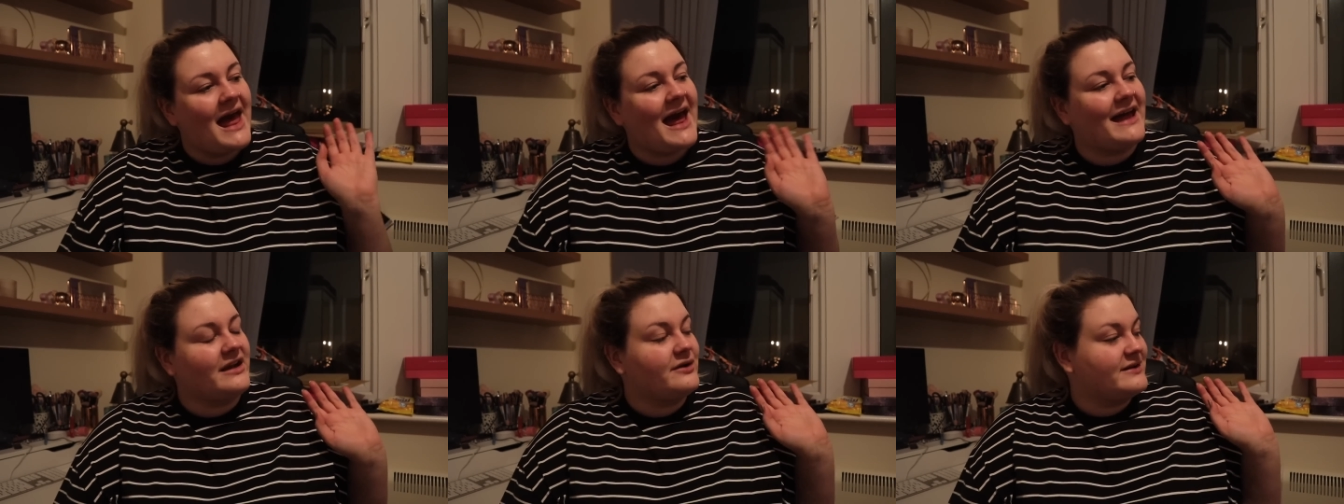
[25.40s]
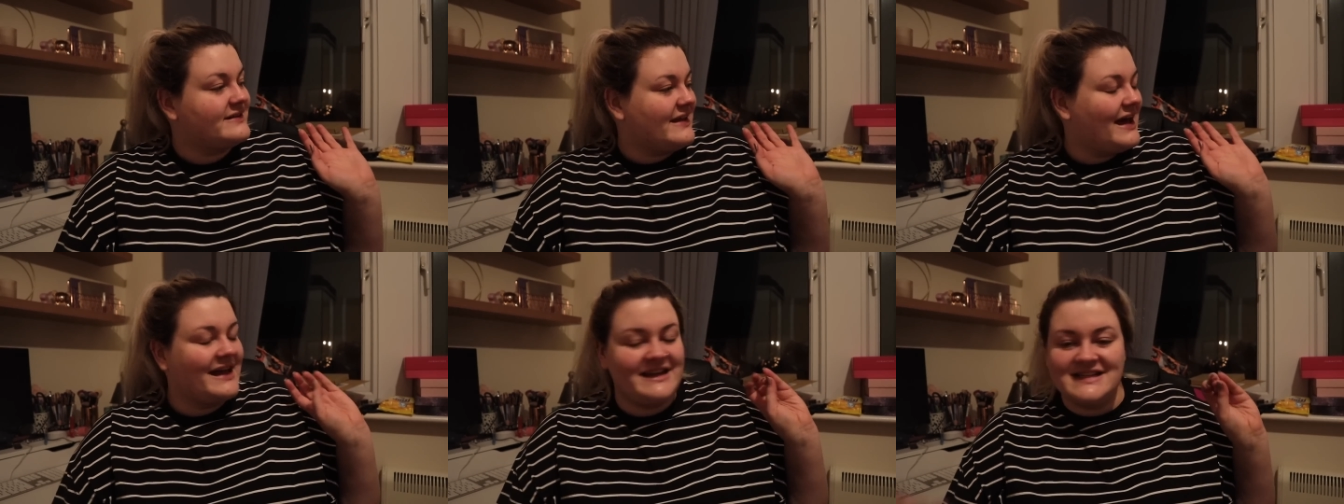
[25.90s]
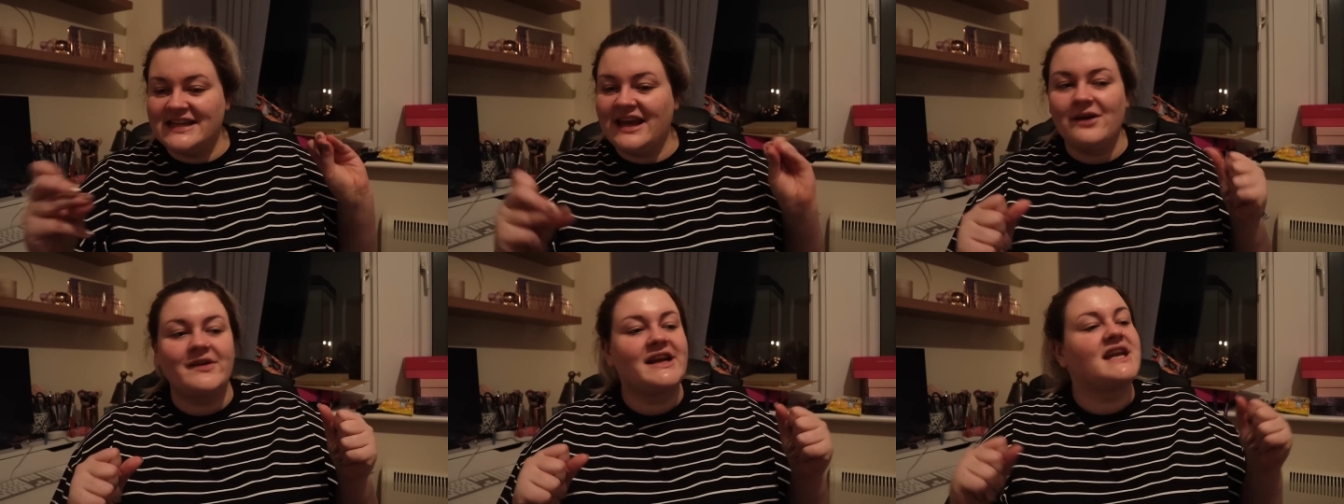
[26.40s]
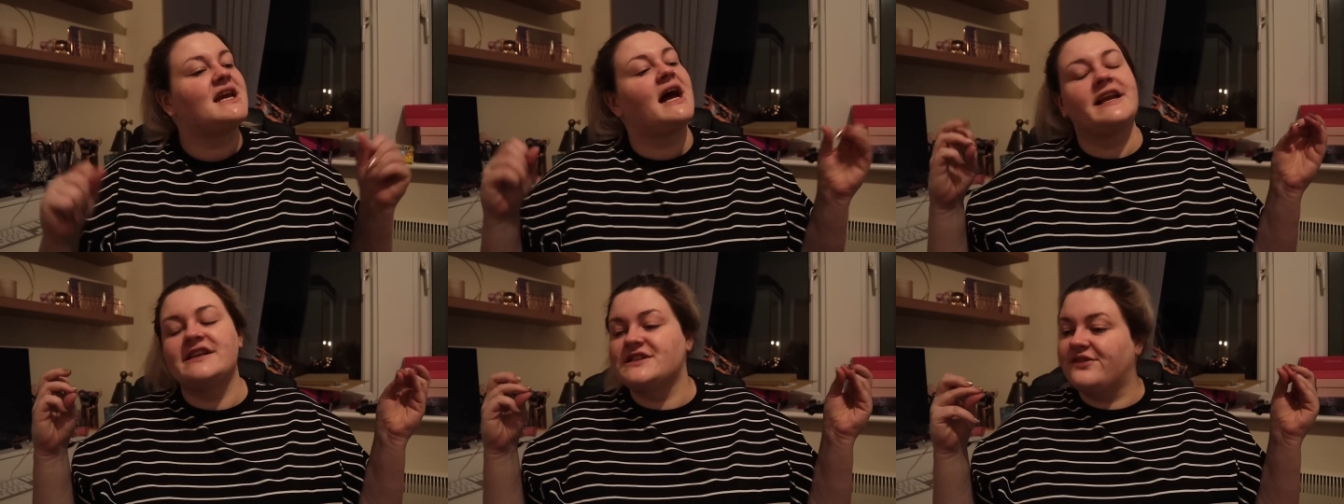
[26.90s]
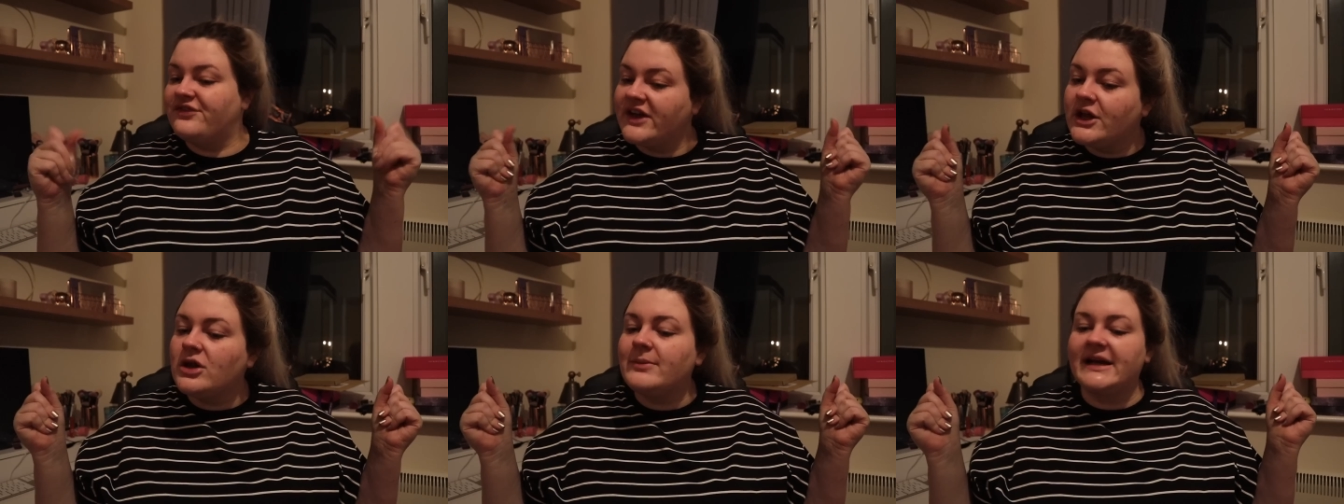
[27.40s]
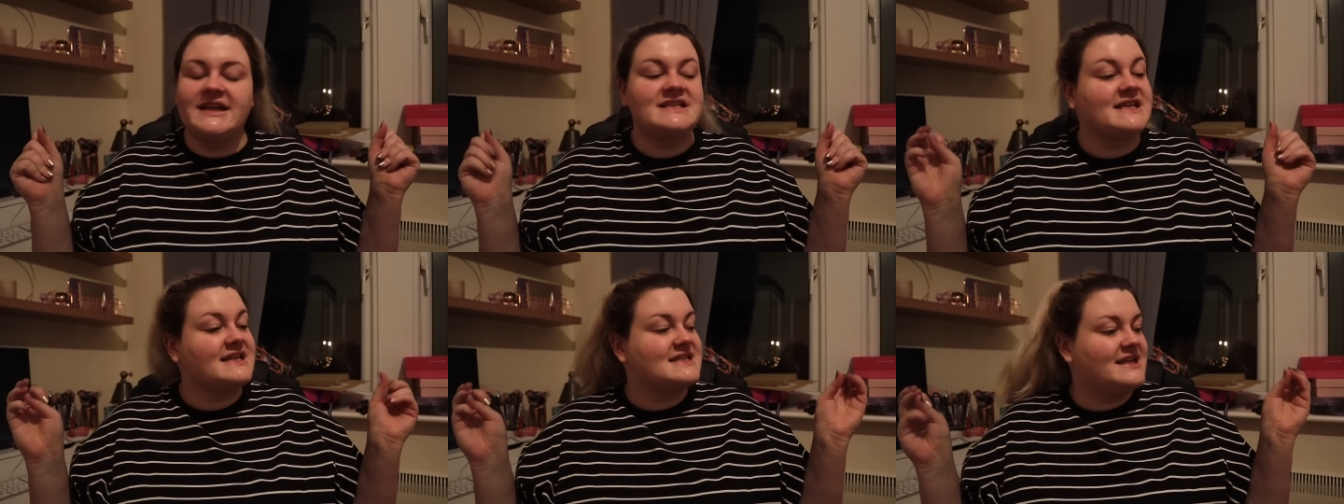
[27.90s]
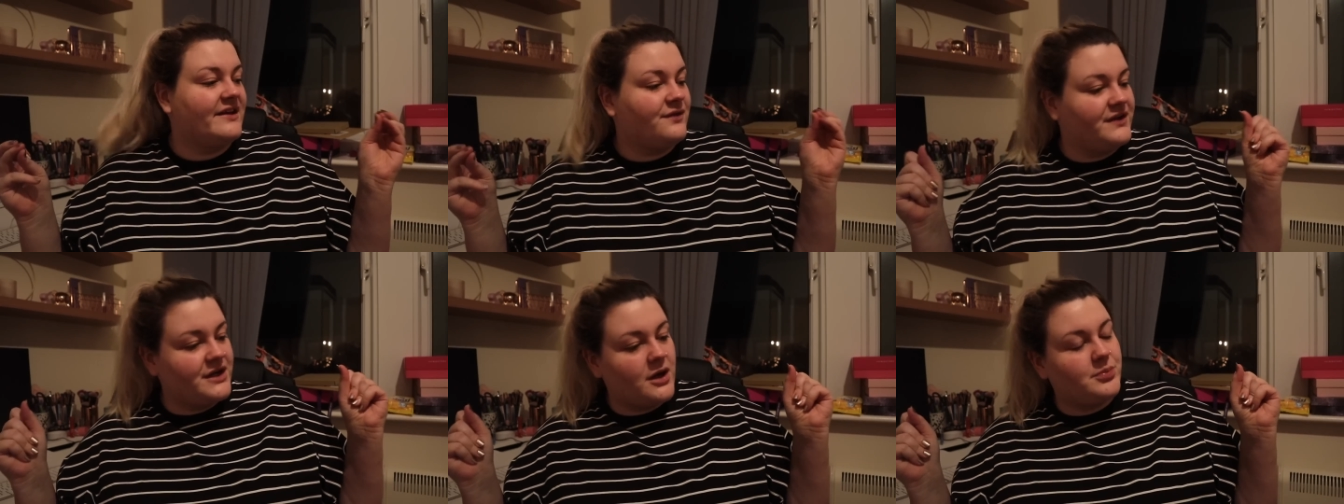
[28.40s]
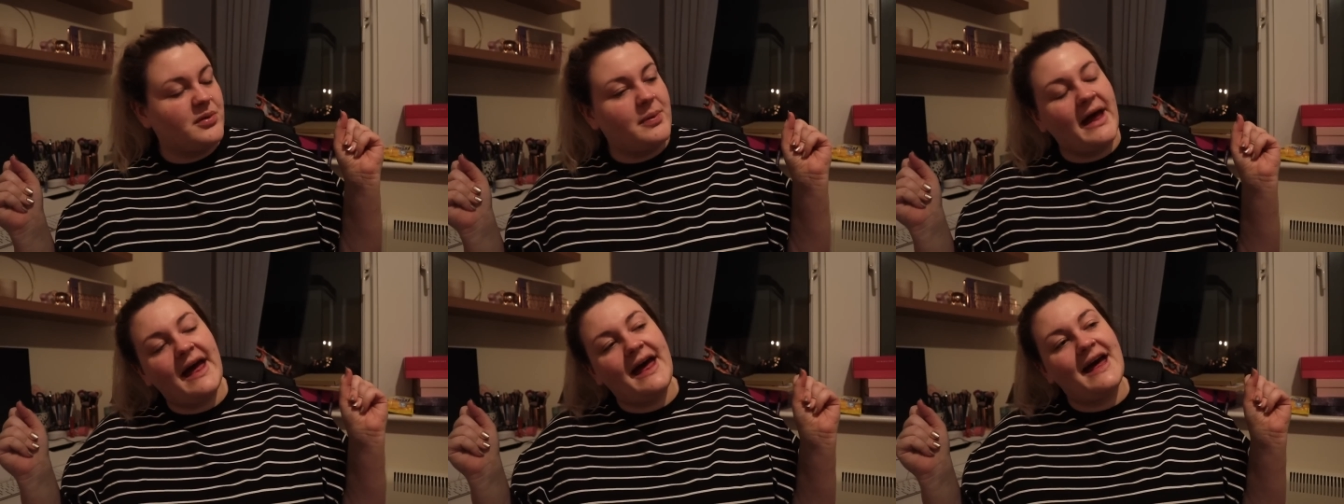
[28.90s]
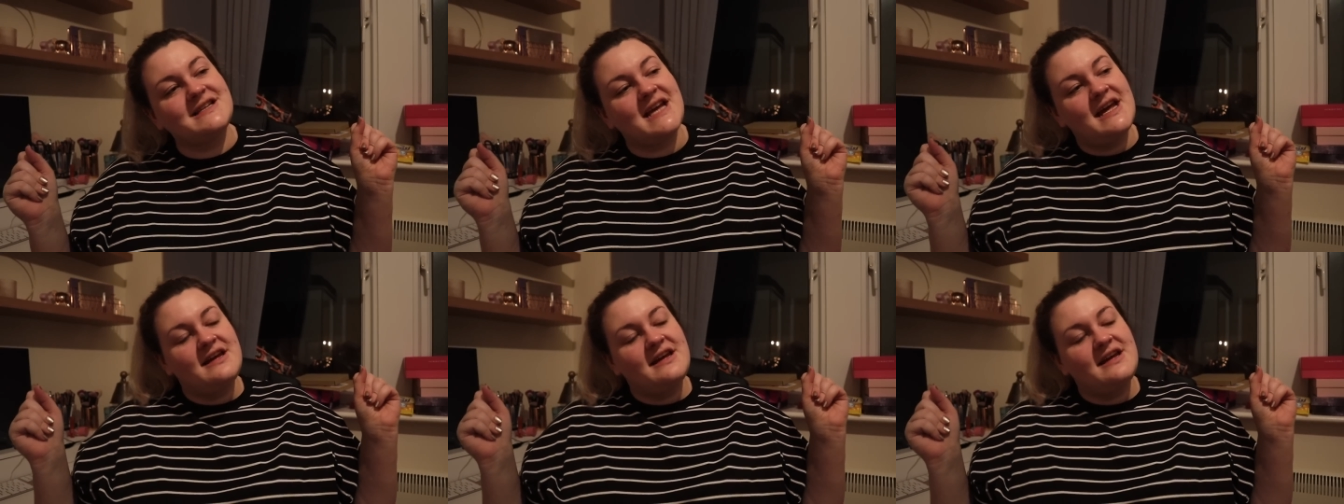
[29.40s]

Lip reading: and I was like, I need to get ready, I need to film, I need to get today's video prepared.